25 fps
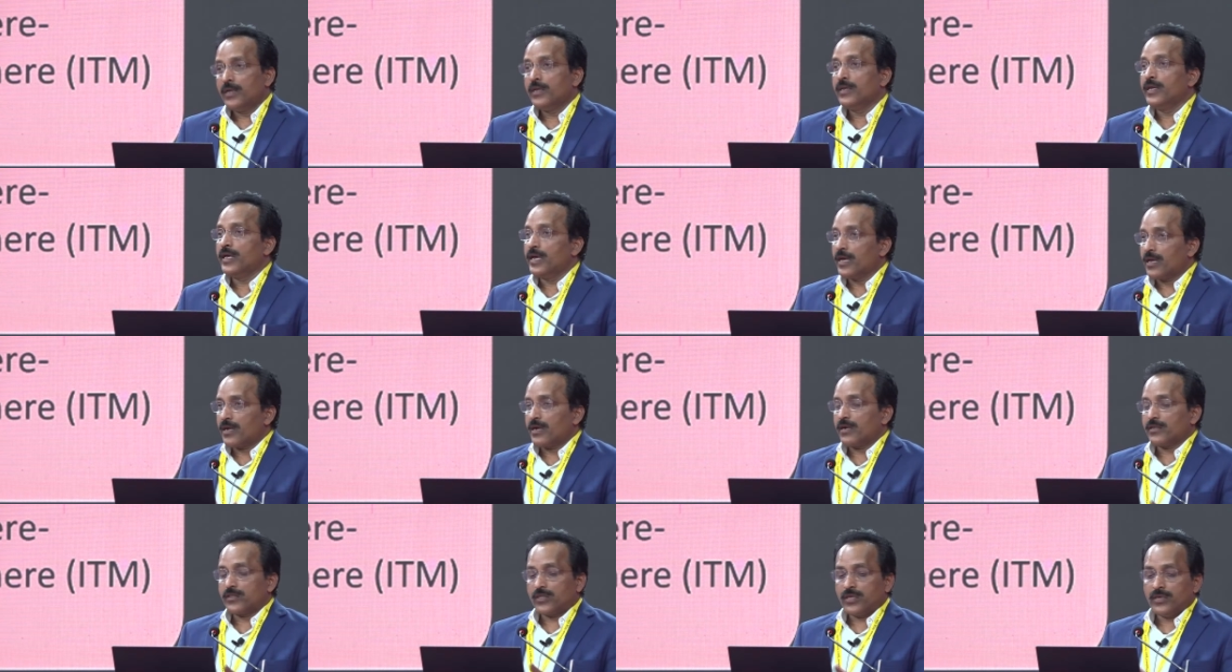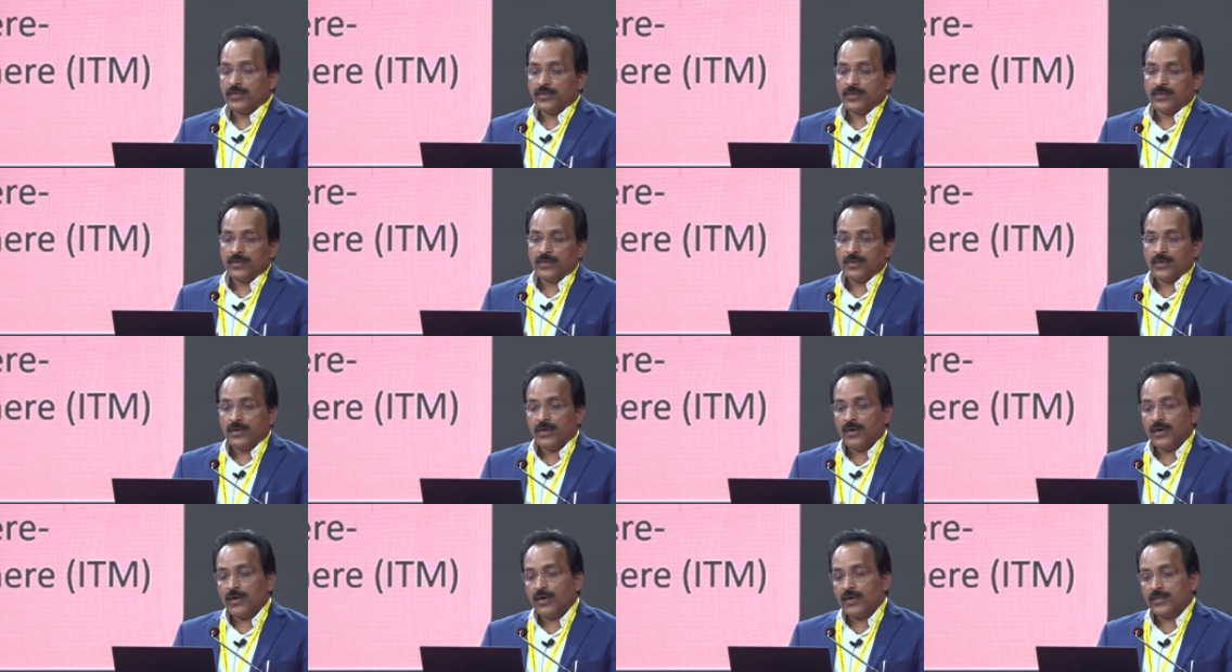near
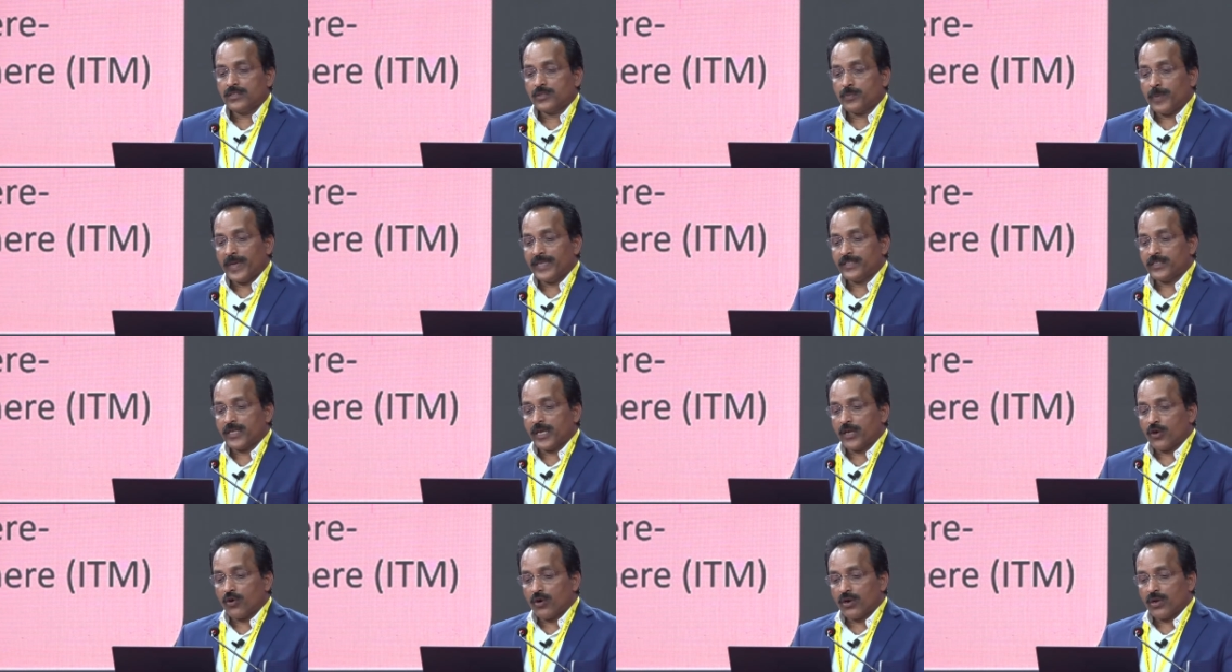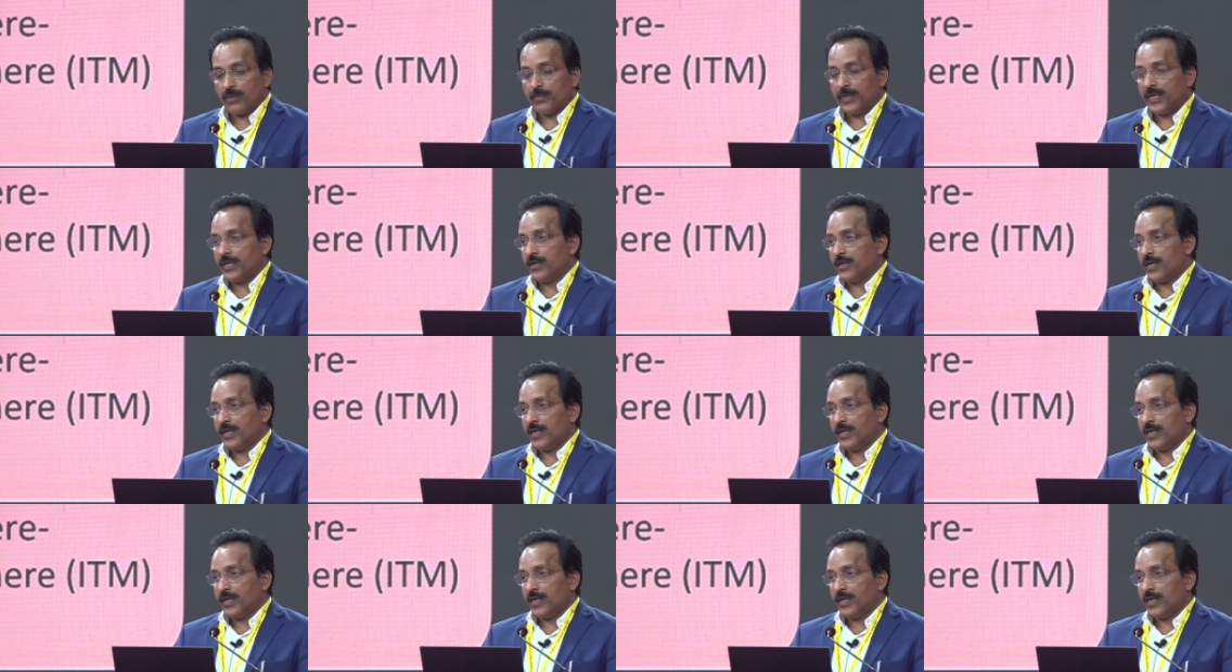Earth space aeronomy.